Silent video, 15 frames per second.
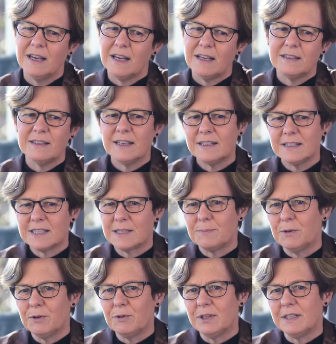And that
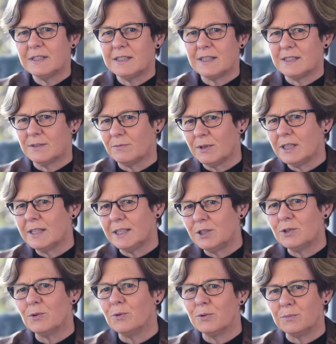experience has really
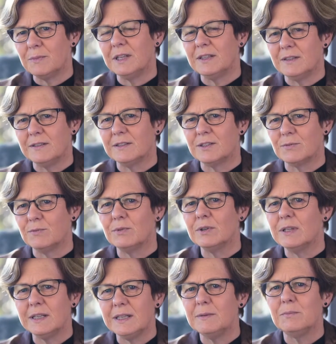taught me that it's
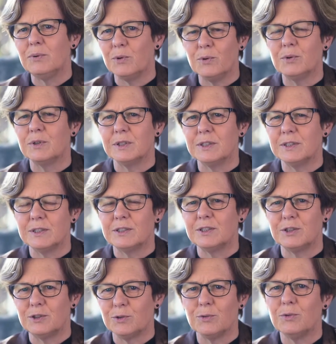really important
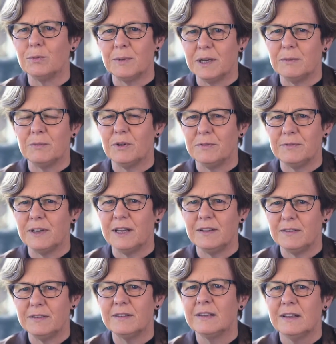to talk about my
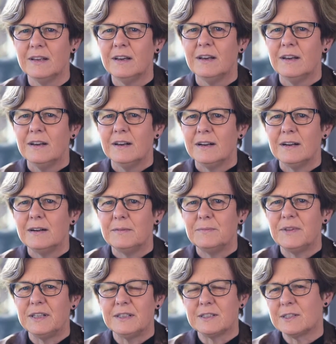faith,
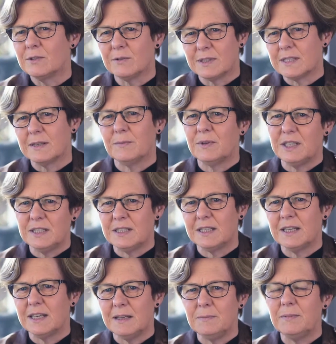that it's not something to
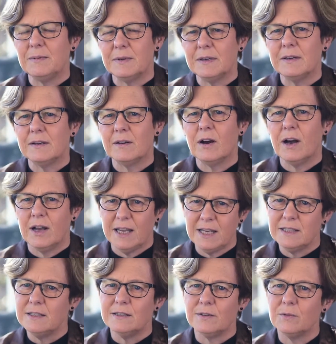keep
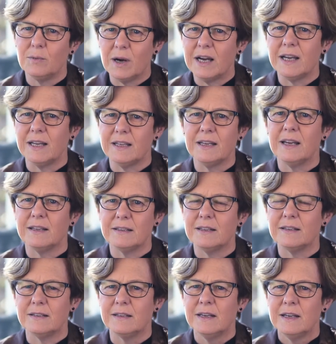hidden away, and
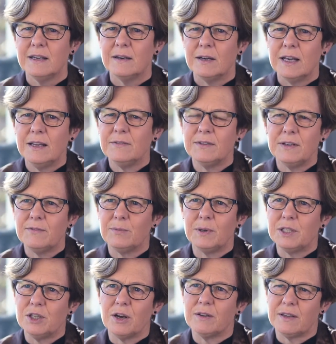that even if
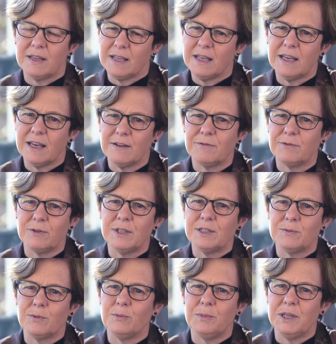we don't think our
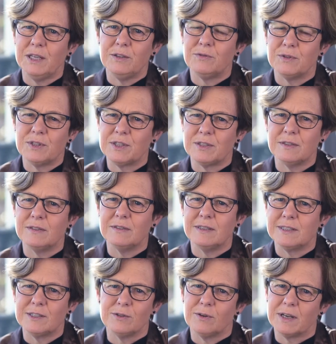friends will be interested,
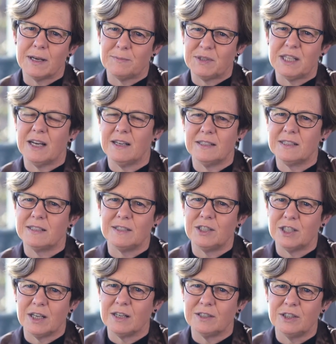it's not up to us to
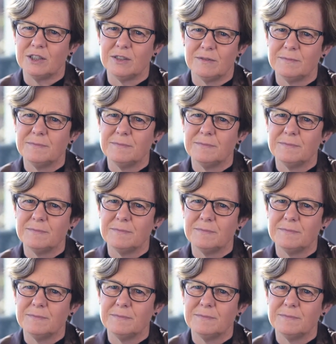judge.